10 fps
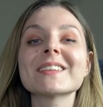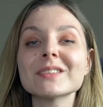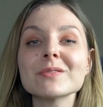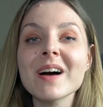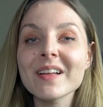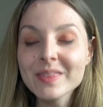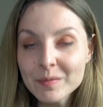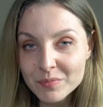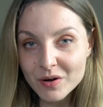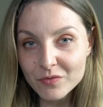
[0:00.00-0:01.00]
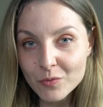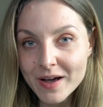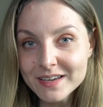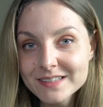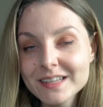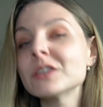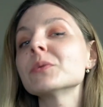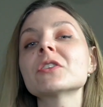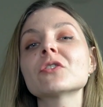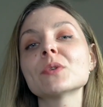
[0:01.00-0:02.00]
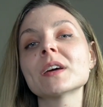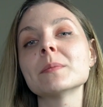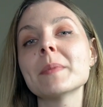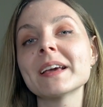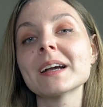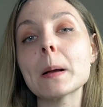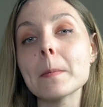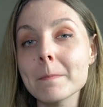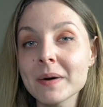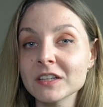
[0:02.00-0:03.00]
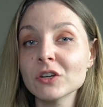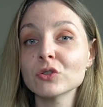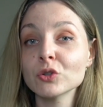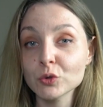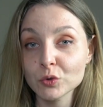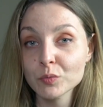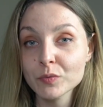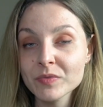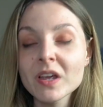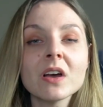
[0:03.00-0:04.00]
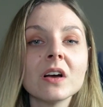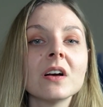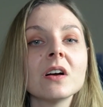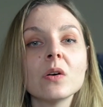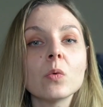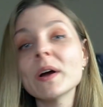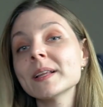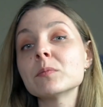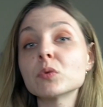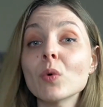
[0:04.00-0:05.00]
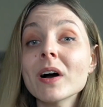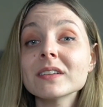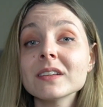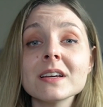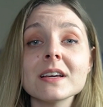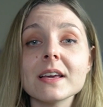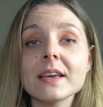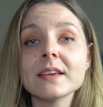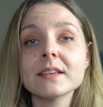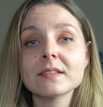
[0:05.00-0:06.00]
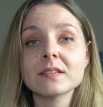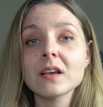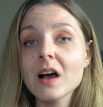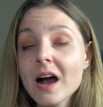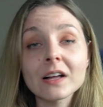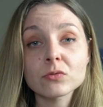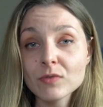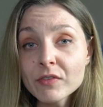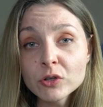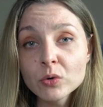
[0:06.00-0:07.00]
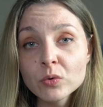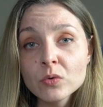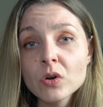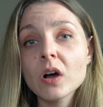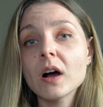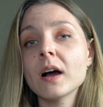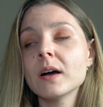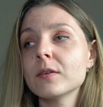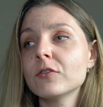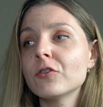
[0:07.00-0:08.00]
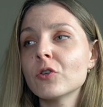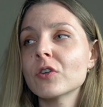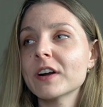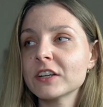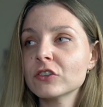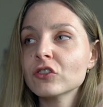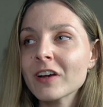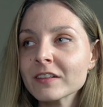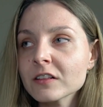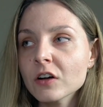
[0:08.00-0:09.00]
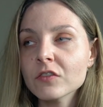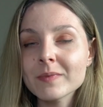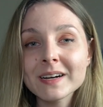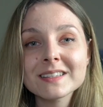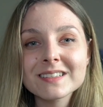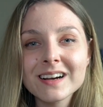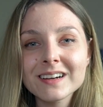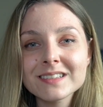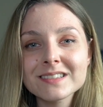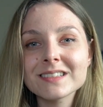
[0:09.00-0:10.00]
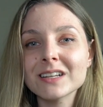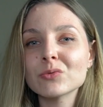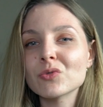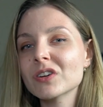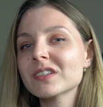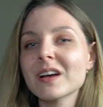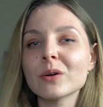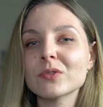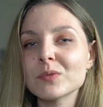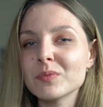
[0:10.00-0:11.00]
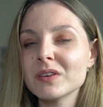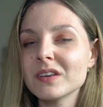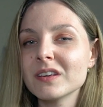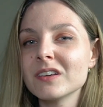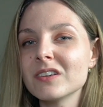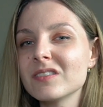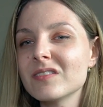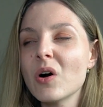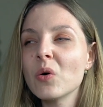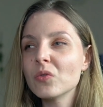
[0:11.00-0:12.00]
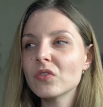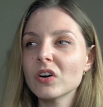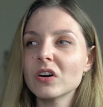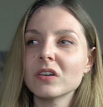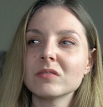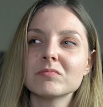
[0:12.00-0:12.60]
so there are a number of ways in which you can make money on YouTube. Way number one is ad revenue. For a channel of my size, that works out to be over